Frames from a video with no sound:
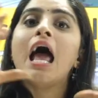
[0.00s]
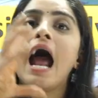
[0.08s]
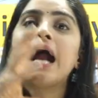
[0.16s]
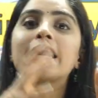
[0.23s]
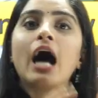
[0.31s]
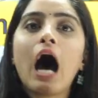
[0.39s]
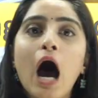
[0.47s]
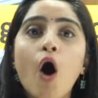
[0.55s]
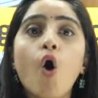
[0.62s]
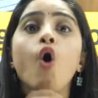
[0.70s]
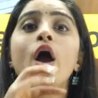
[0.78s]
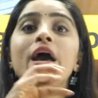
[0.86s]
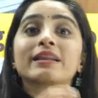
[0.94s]
and
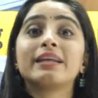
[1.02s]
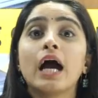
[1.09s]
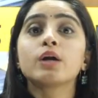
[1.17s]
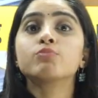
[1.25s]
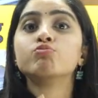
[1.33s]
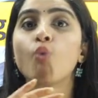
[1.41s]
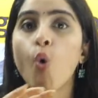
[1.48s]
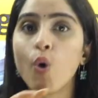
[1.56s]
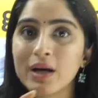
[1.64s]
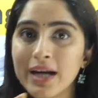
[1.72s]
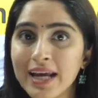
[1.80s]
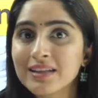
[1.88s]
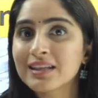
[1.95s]
how they are
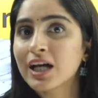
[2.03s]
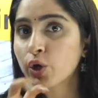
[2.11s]
molding the